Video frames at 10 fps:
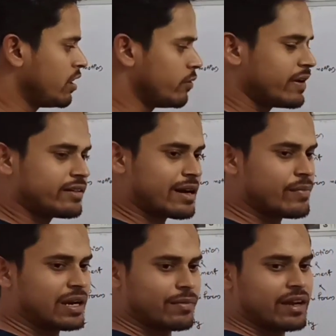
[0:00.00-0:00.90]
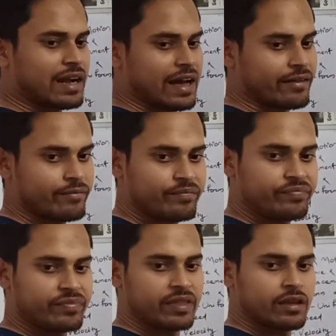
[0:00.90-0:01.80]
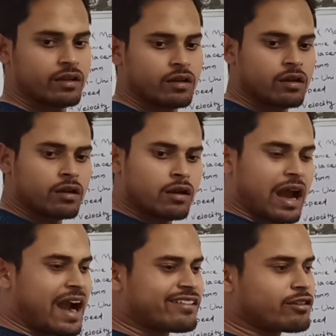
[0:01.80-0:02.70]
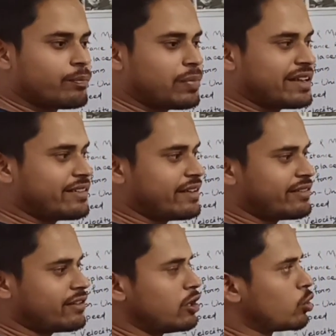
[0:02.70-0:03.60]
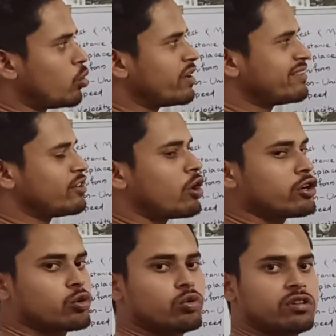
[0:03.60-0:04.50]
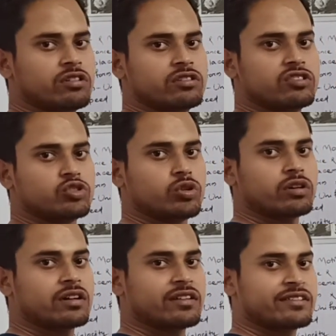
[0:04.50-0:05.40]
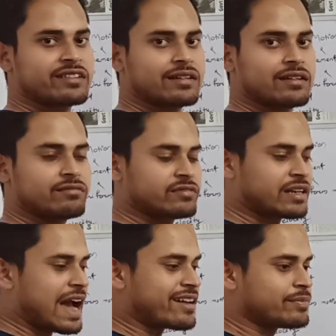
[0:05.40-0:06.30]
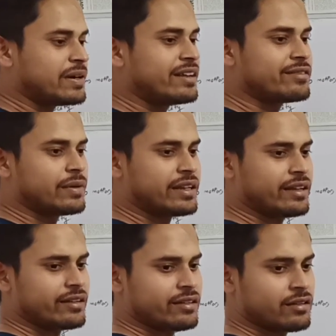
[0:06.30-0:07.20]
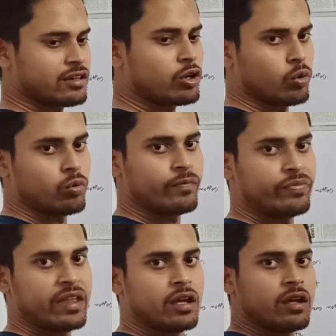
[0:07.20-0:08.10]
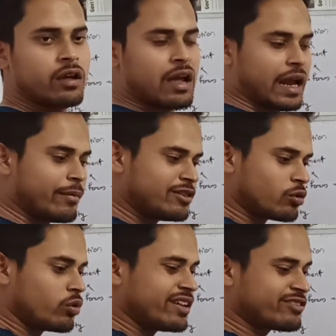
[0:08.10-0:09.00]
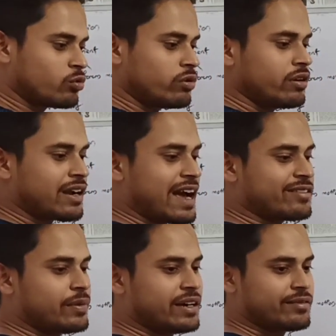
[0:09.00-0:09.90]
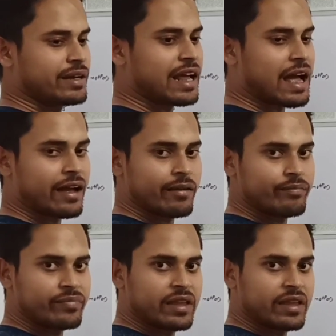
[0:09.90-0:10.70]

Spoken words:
You are traveling by a car. At some places, road is not good, so your car speed is very low. If the road is good, car speed is very high.